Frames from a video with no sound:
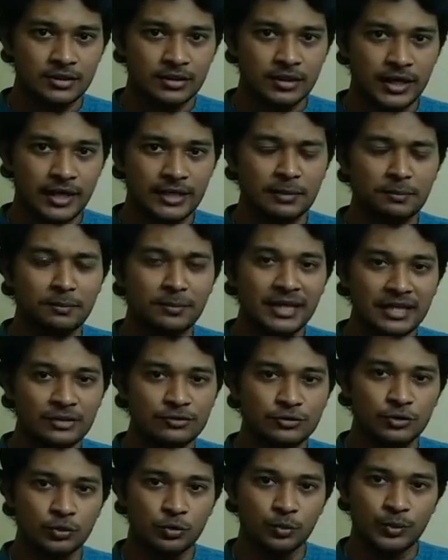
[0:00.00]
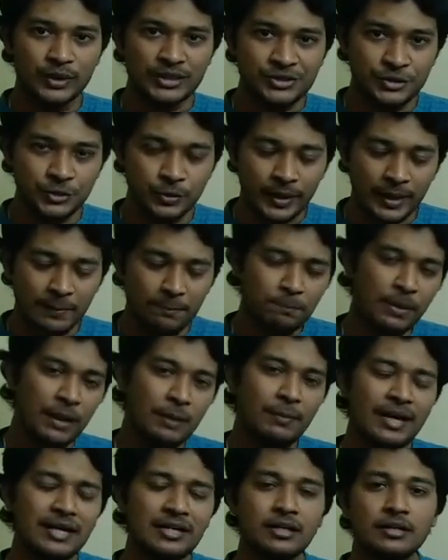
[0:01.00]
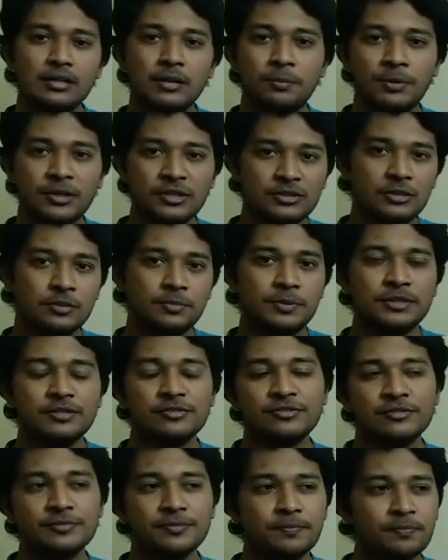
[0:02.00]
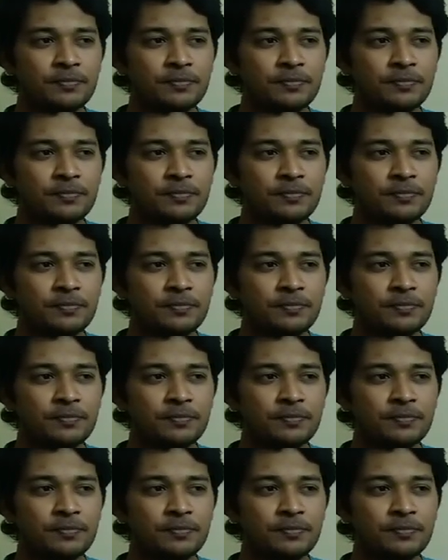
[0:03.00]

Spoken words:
and the means through which you implement the principles.